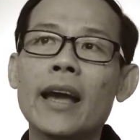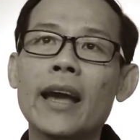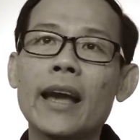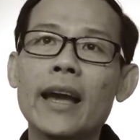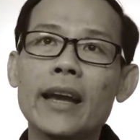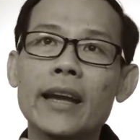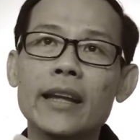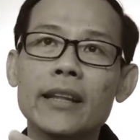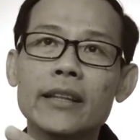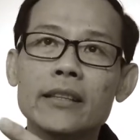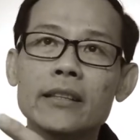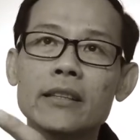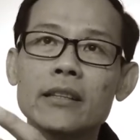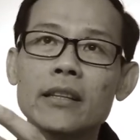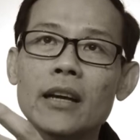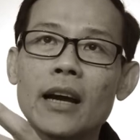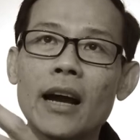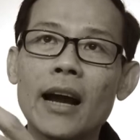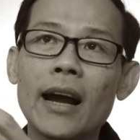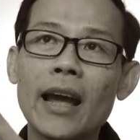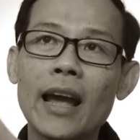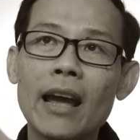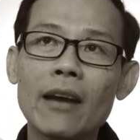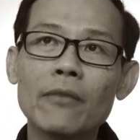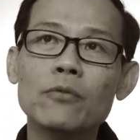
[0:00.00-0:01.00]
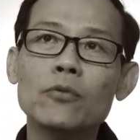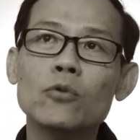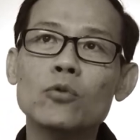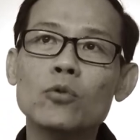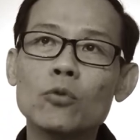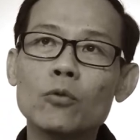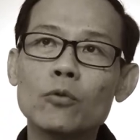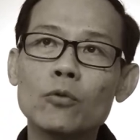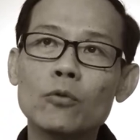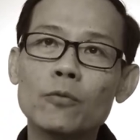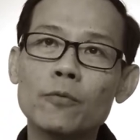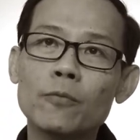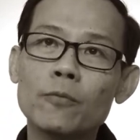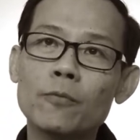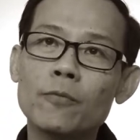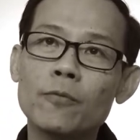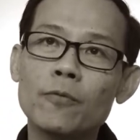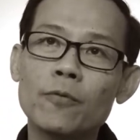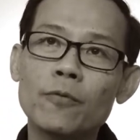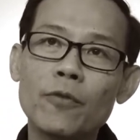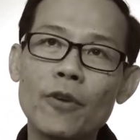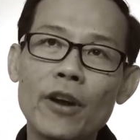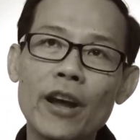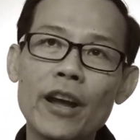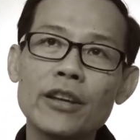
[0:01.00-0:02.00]
and I have to
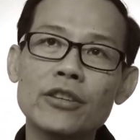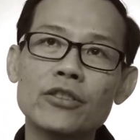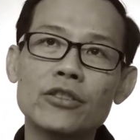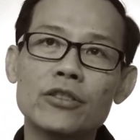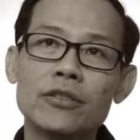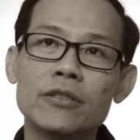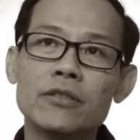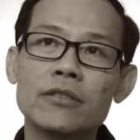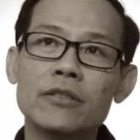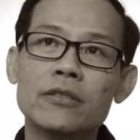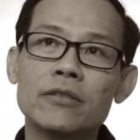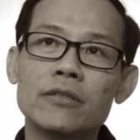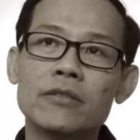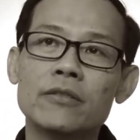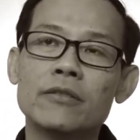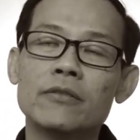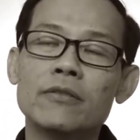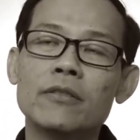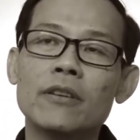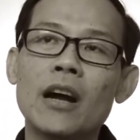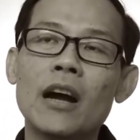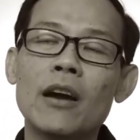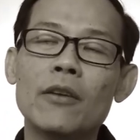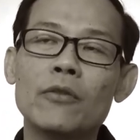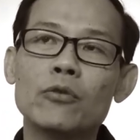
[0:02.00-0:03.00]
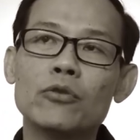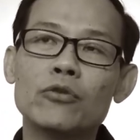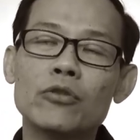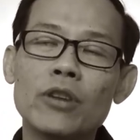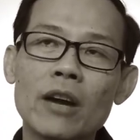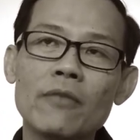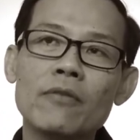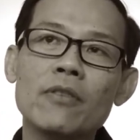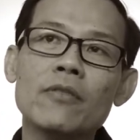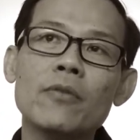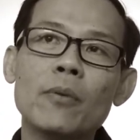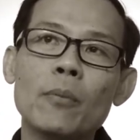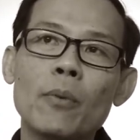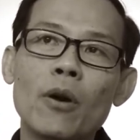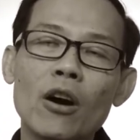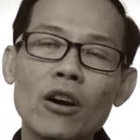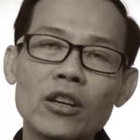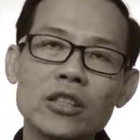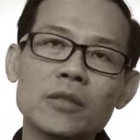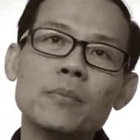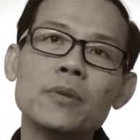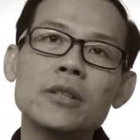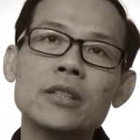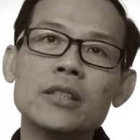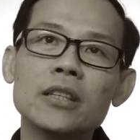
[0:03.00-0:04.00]
fresh. I have to travel from
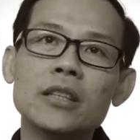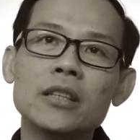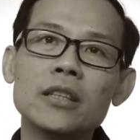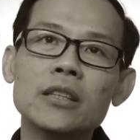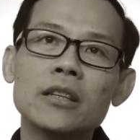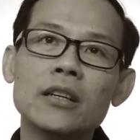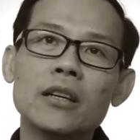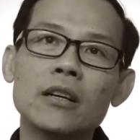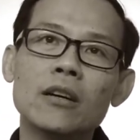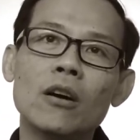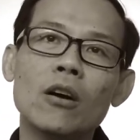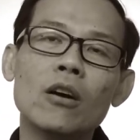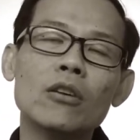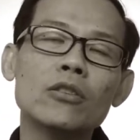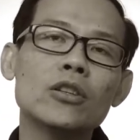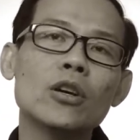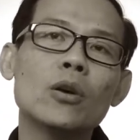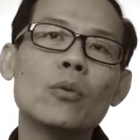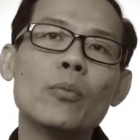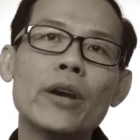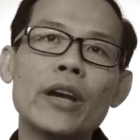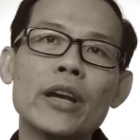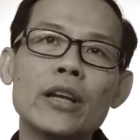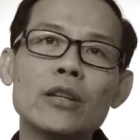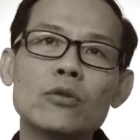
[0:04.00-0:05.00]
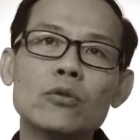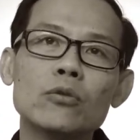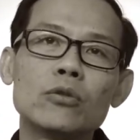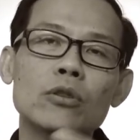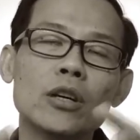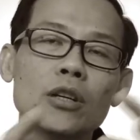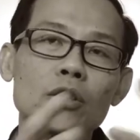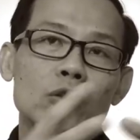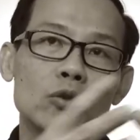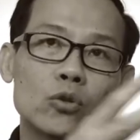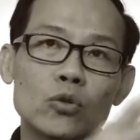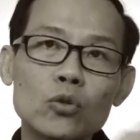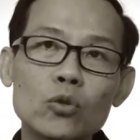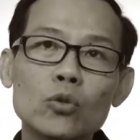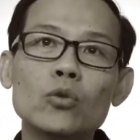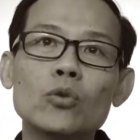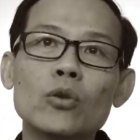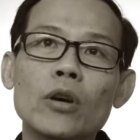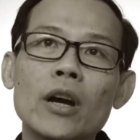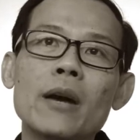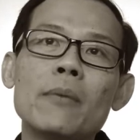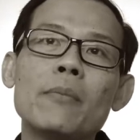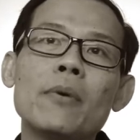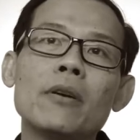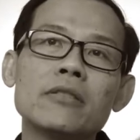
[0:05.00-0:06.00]
hospital all the way to her school
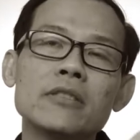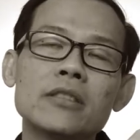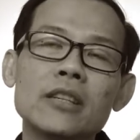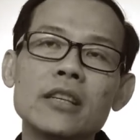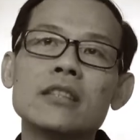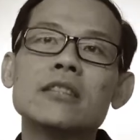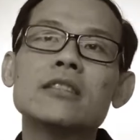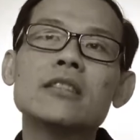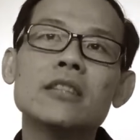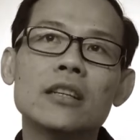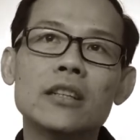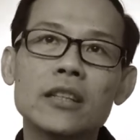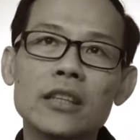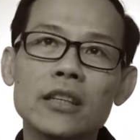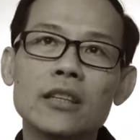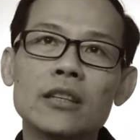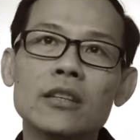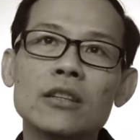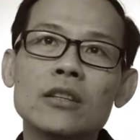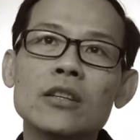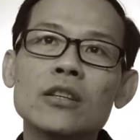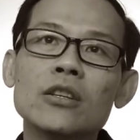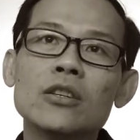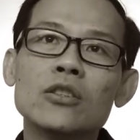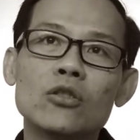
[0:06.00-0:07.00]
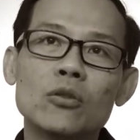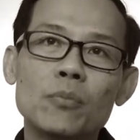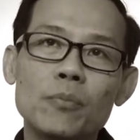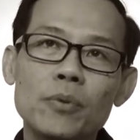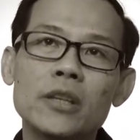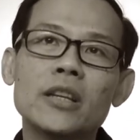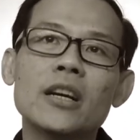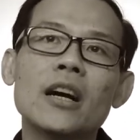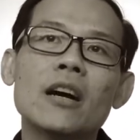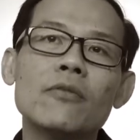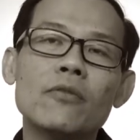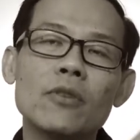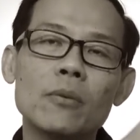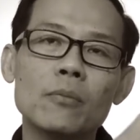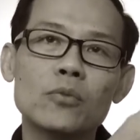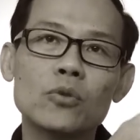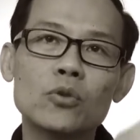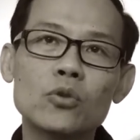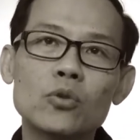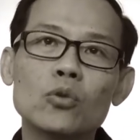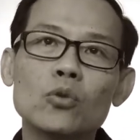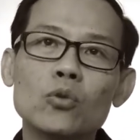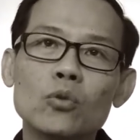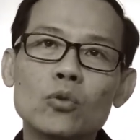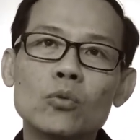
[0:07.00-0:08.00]
at about 6:30 to pick up from
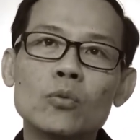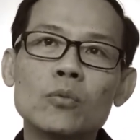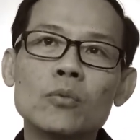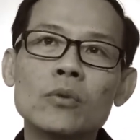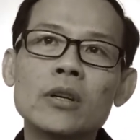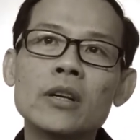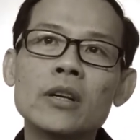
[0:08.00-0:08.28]
school.